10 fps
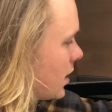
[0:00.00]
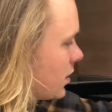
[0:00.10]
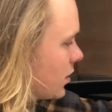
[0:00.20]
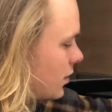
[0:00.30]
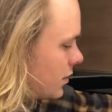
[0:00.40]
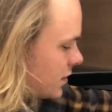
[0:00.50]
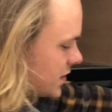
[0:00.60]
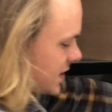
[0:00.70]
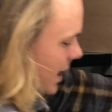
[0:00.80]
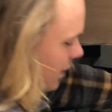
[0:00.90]

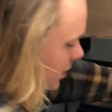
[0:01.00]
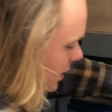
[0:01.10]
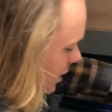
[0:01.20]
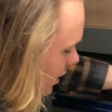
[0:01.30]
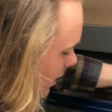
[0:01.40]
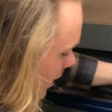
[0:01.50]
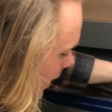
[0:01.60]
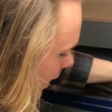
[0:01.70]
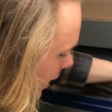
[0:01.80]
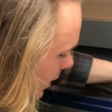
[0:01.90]
goes down here
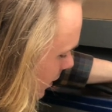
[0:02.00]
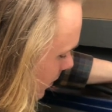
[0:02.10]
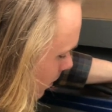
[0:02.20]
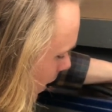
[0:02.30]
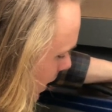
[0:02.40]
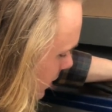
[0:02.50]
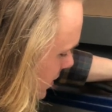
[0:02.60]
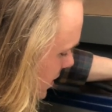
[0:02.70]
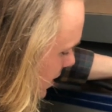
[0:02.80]
and mounts